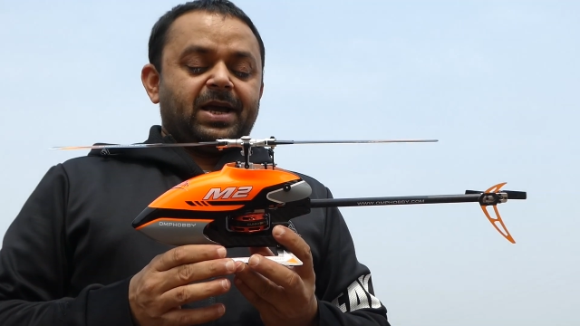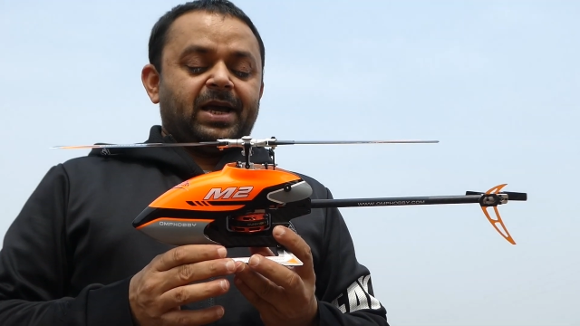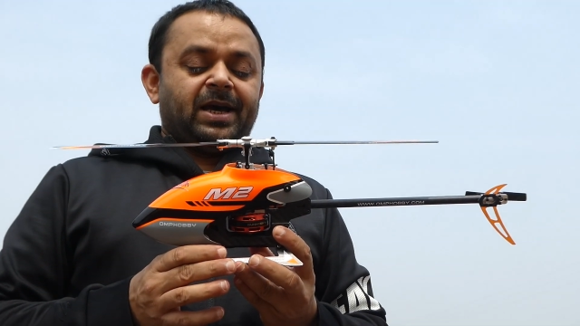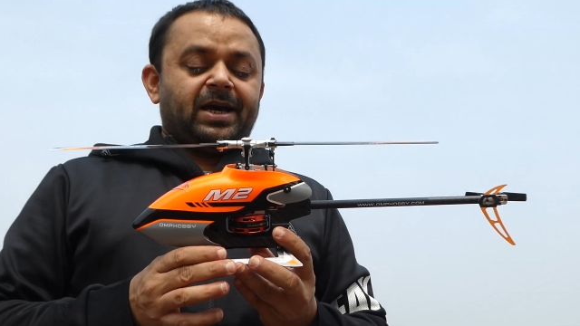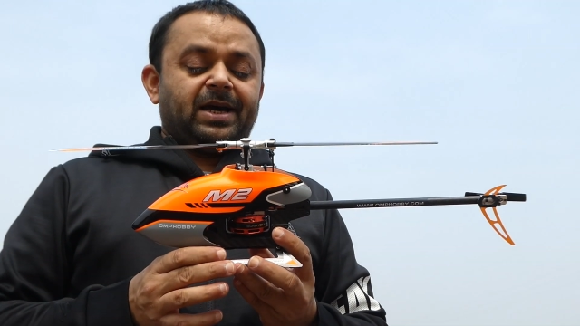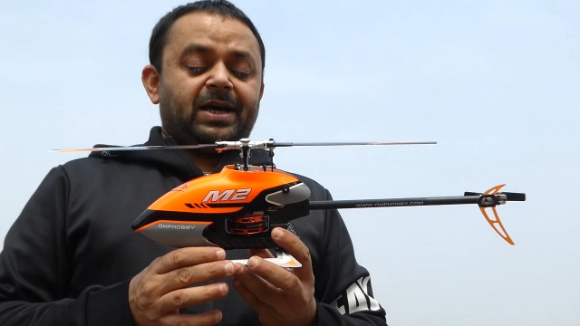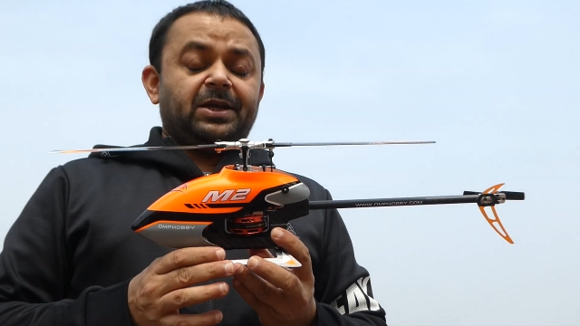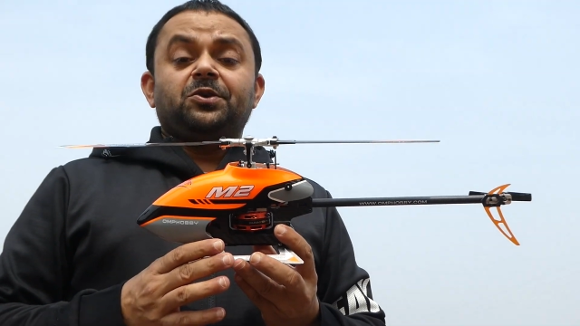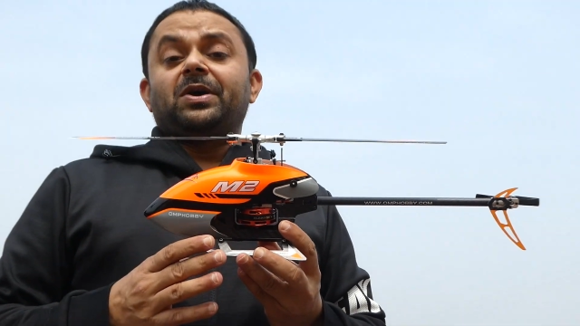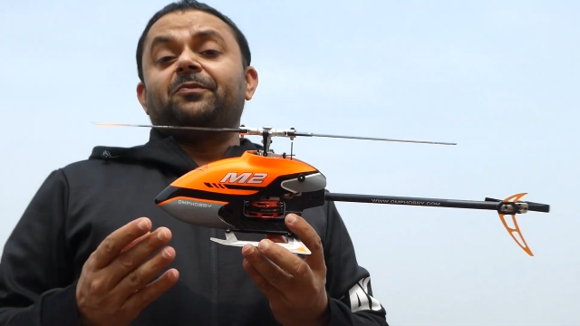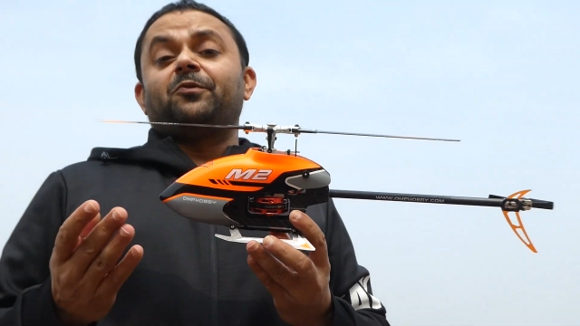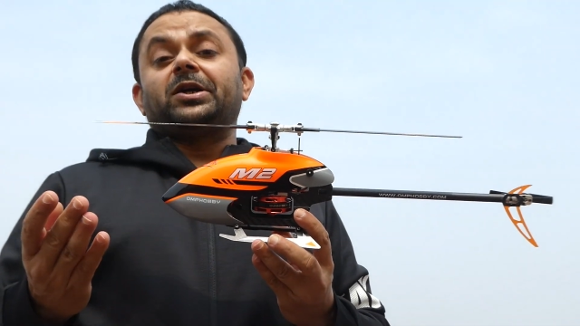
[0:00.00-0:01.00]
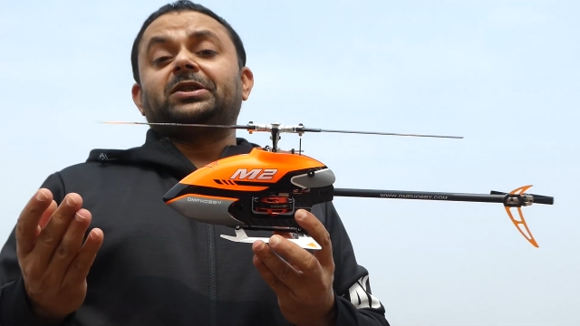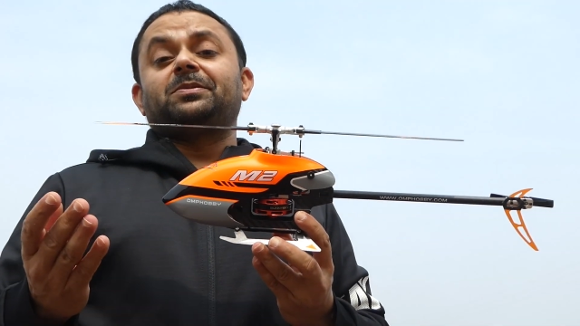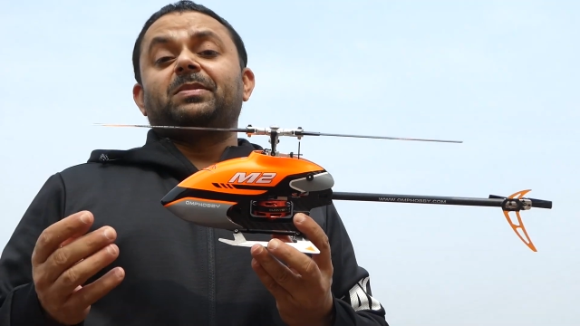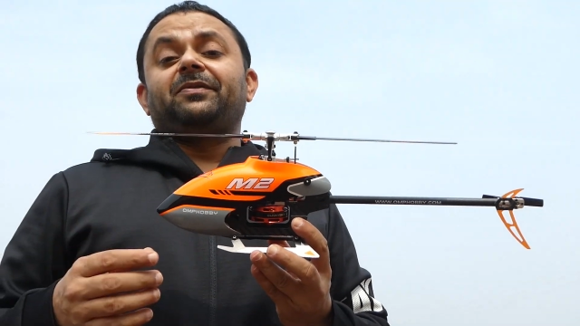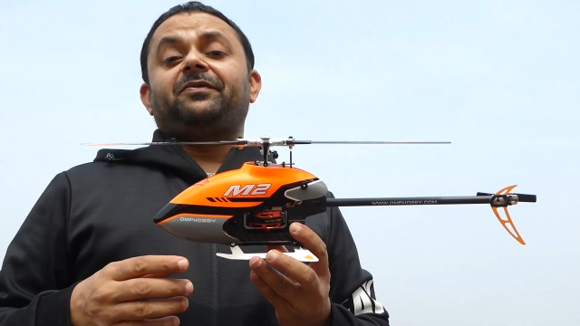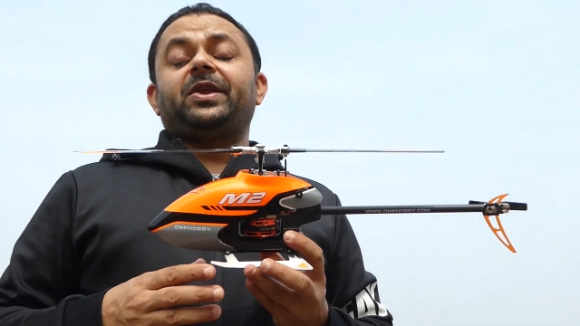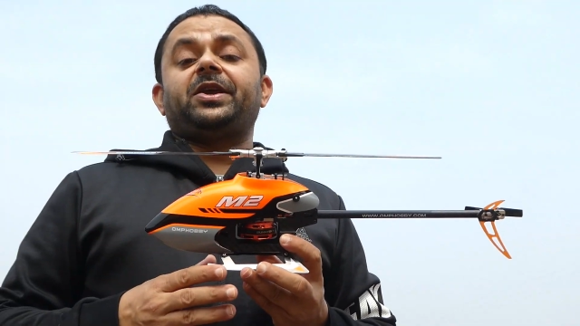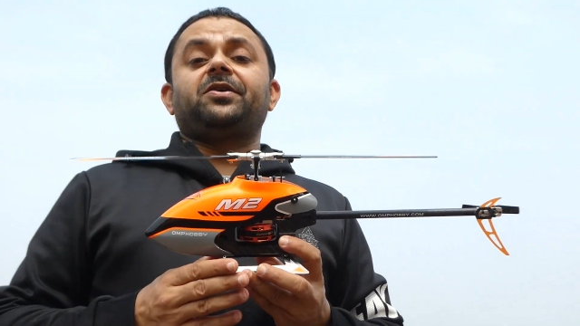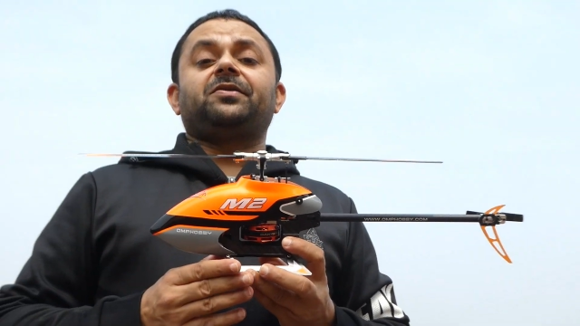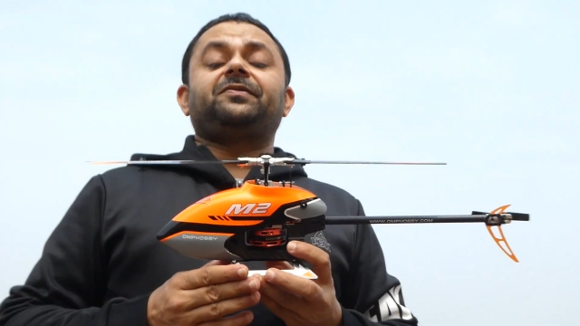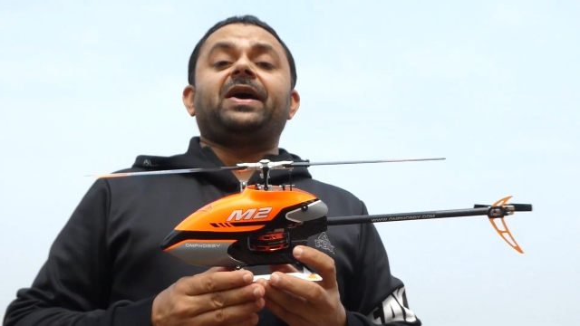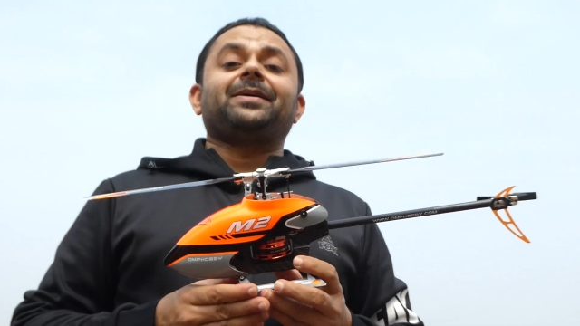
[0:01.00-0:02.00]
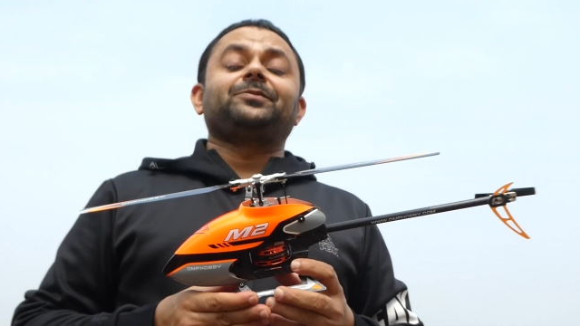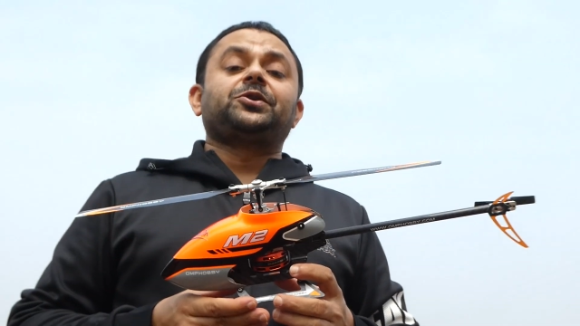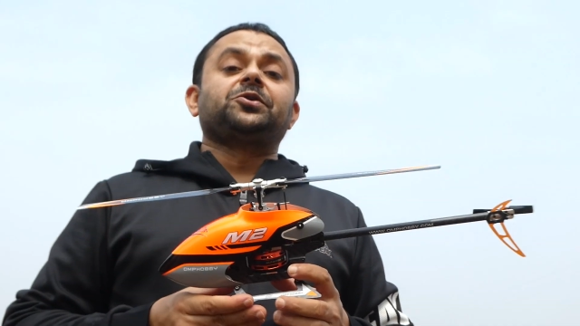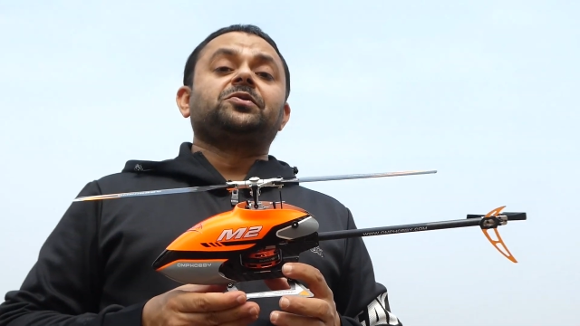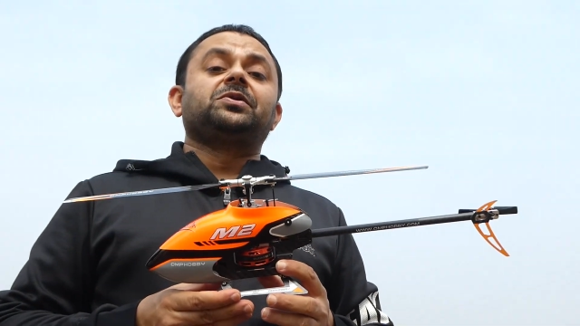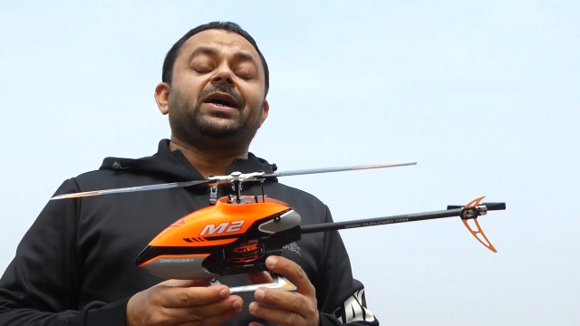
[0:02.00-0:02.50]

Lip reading: You have watched my video of M2